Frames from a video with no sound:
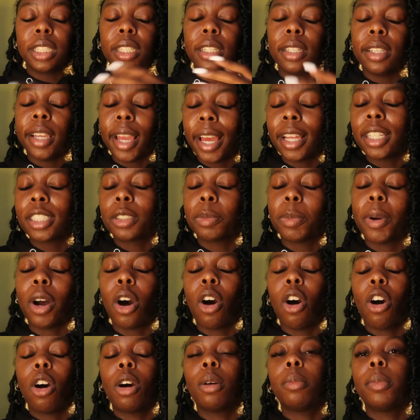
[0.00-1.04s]
Yes, by
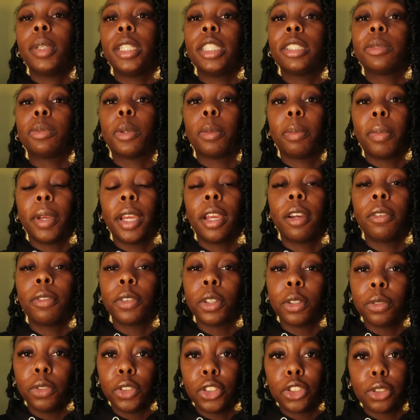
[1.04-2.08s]
all means, prepare for
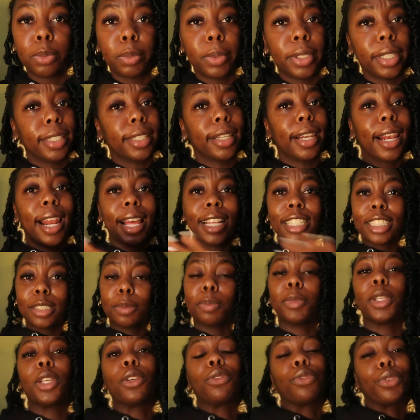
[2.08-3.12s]
your future. But let's
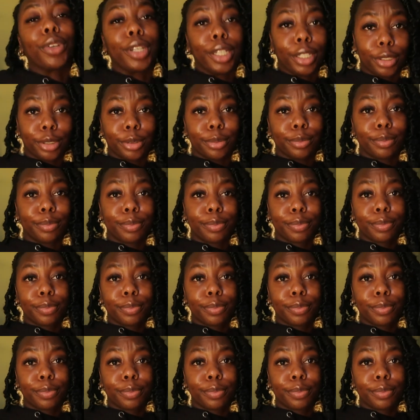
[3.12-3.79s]
be real.